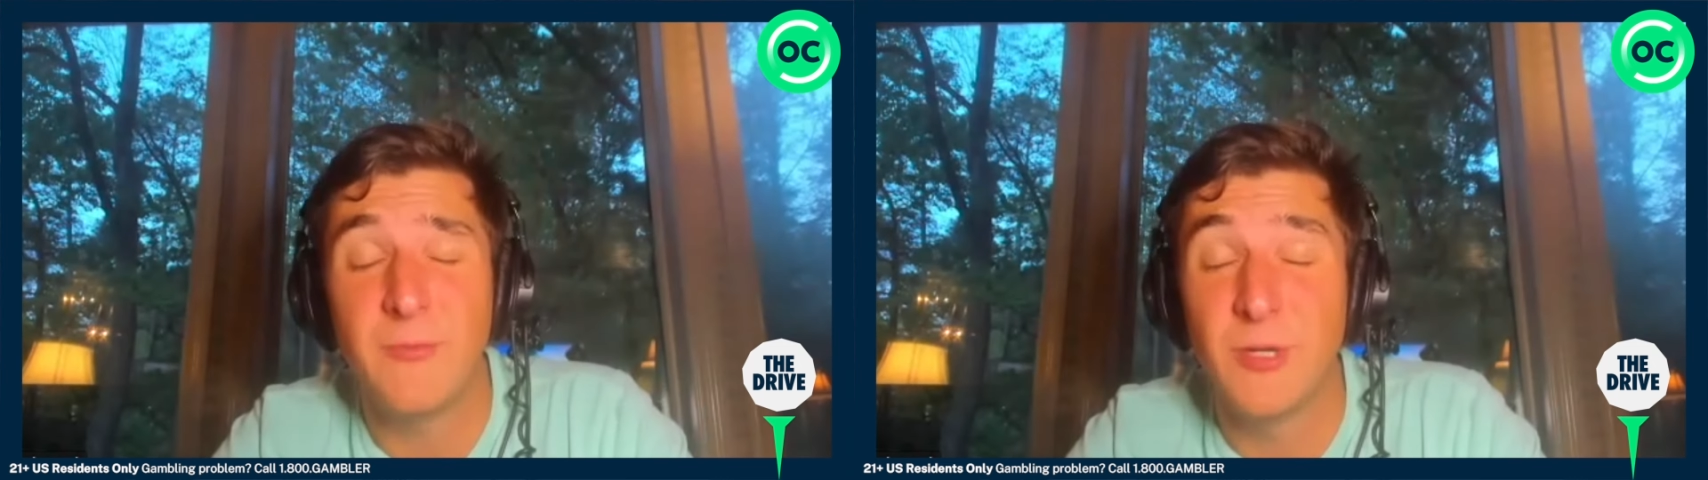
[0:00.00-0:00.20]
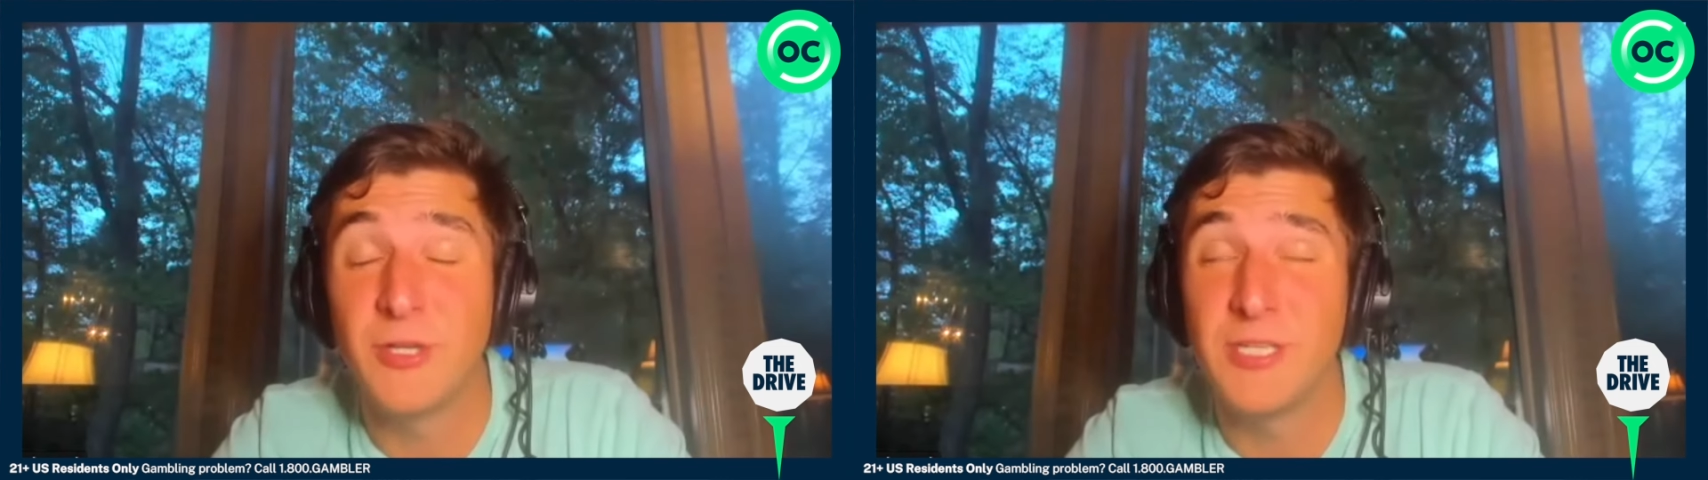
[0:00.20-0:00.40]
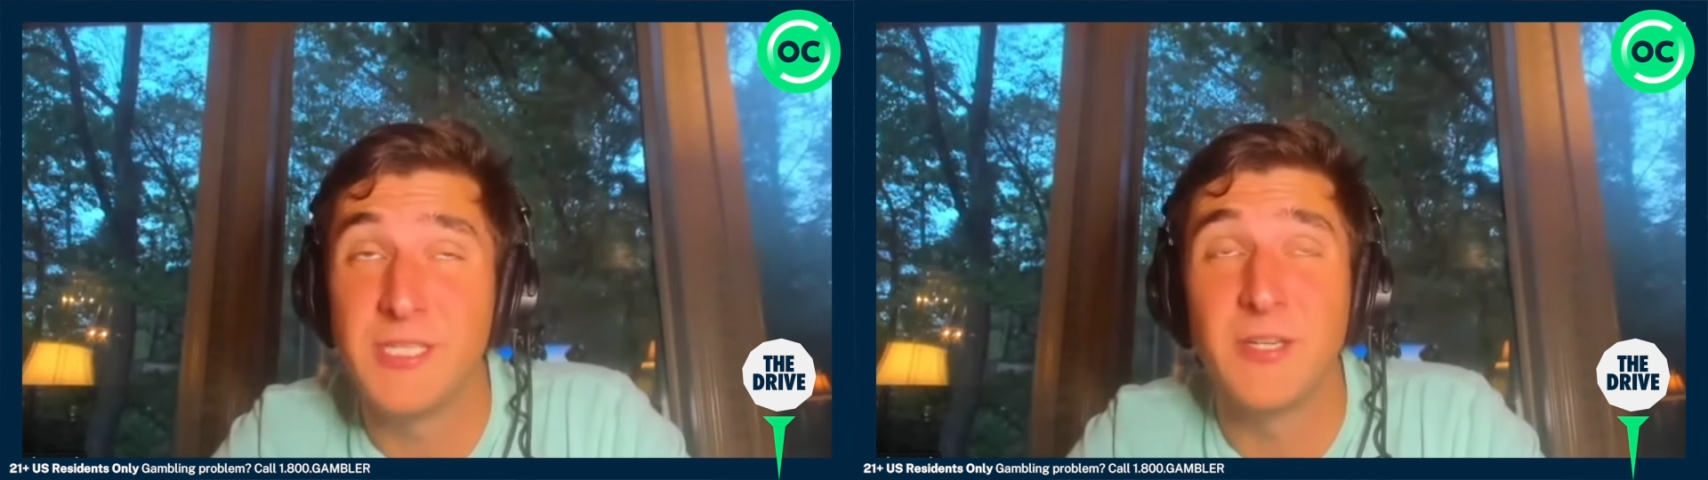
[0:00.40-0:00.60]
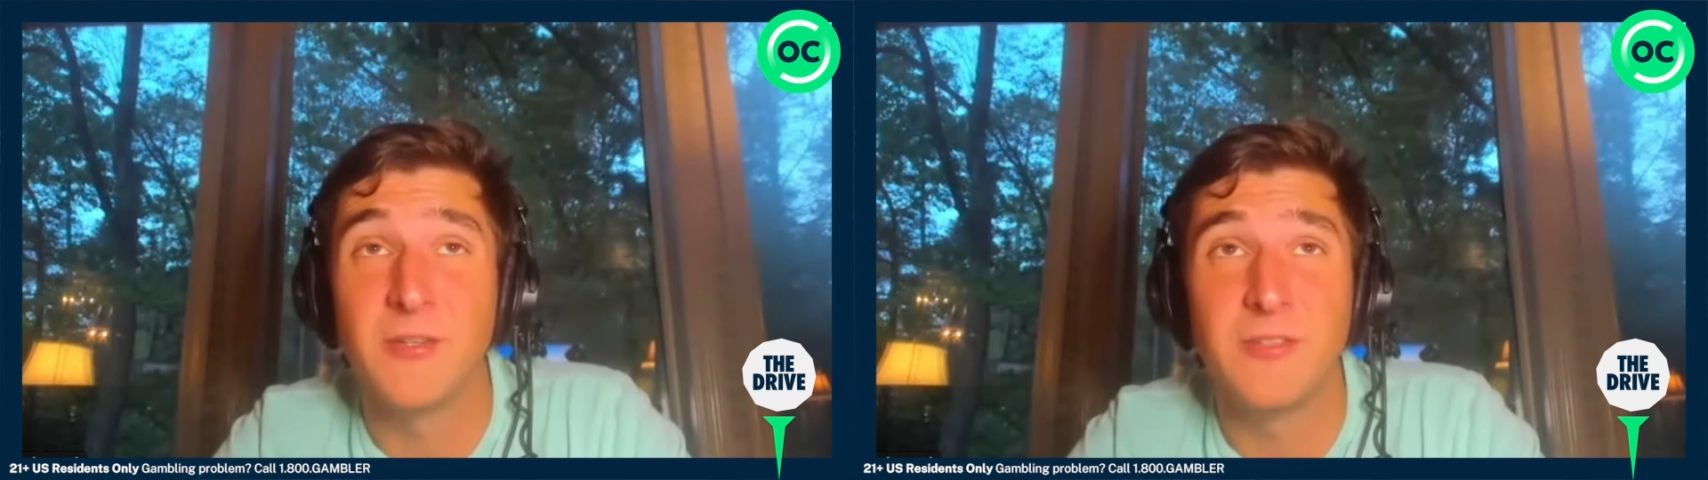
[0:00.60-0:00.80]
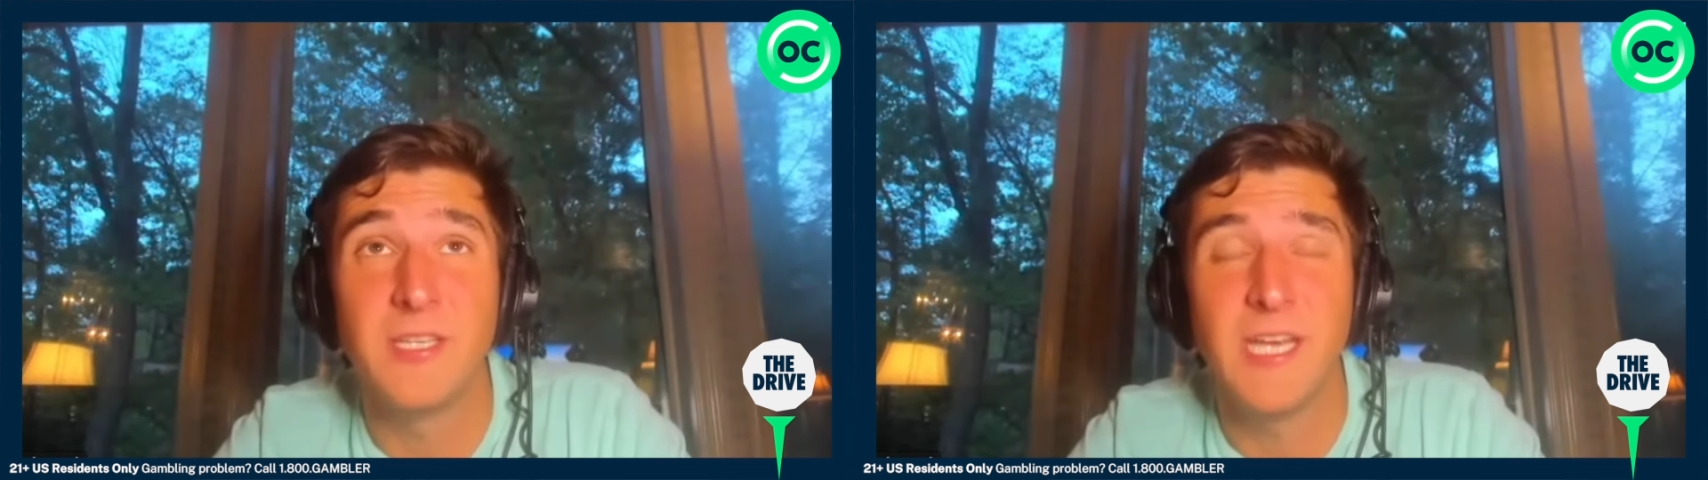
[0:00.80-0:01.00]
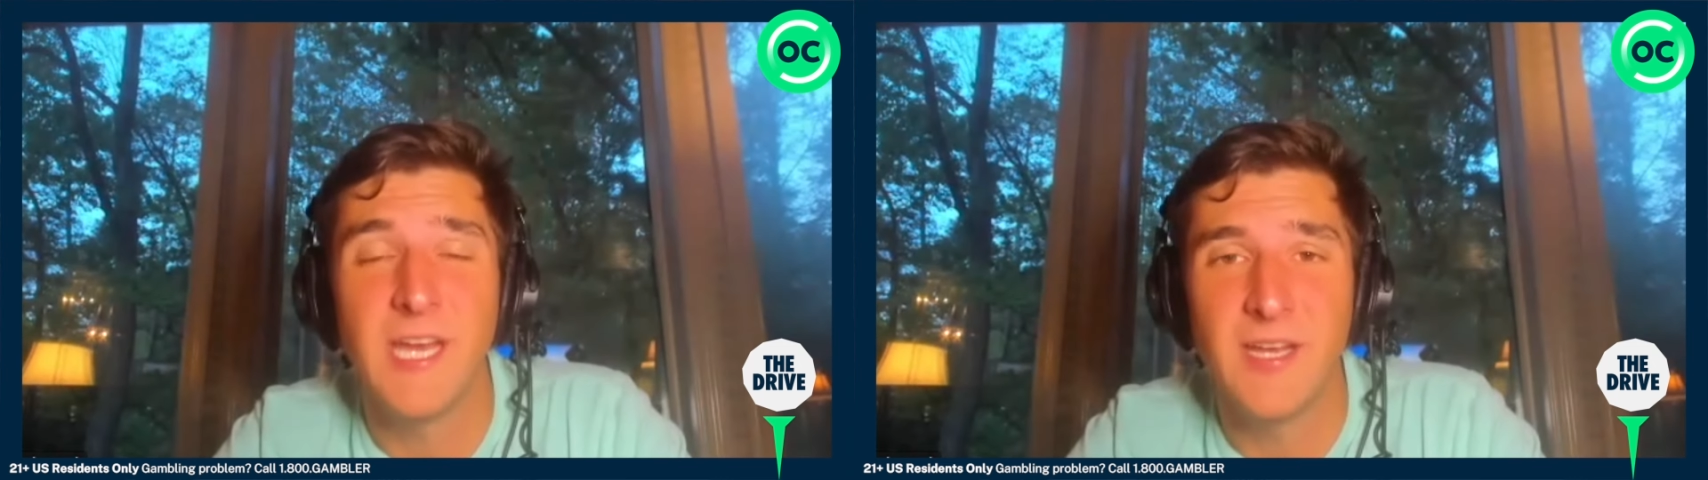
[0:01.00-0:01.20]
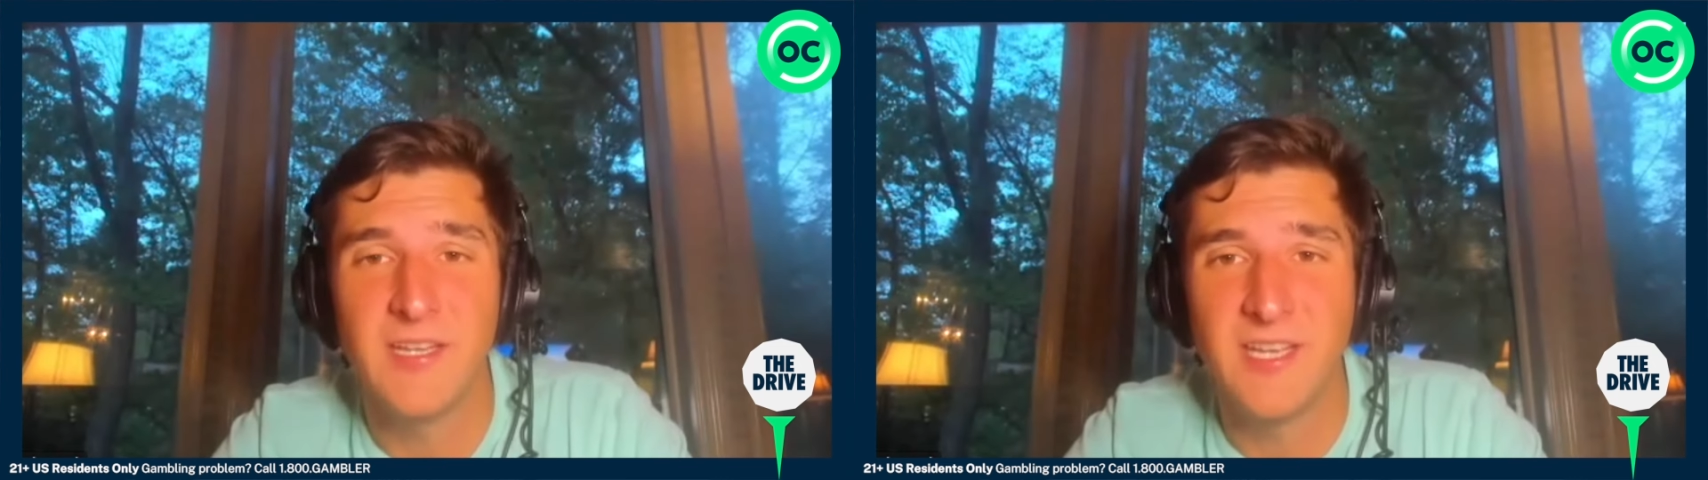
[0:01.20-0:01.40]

I really do. Yeah.